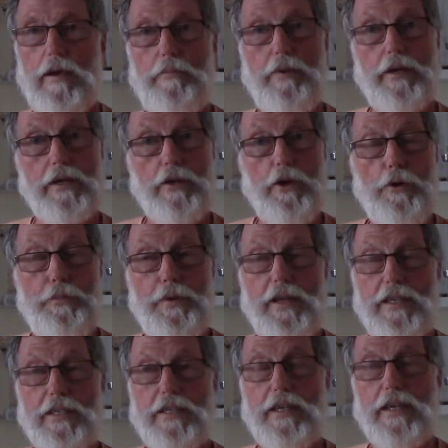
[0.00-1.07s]
But nobody
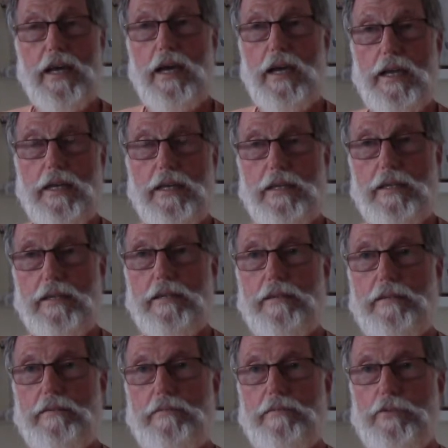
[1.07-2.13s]
is denied.
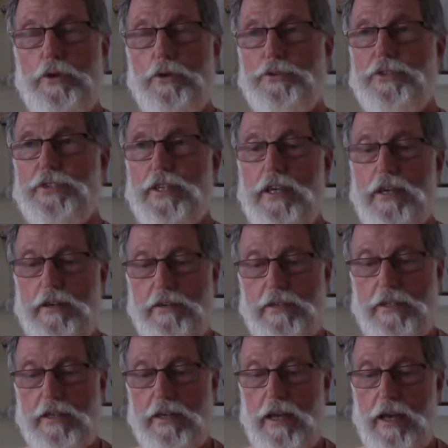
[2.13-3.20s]
No seeker is
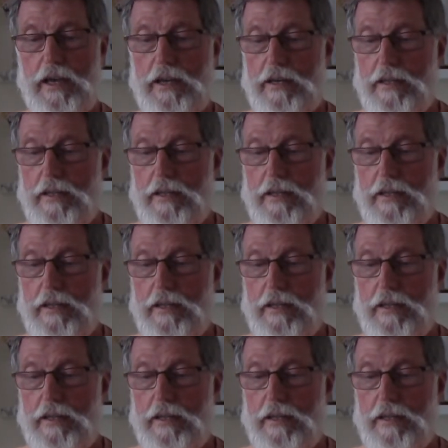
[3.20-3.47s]
denied.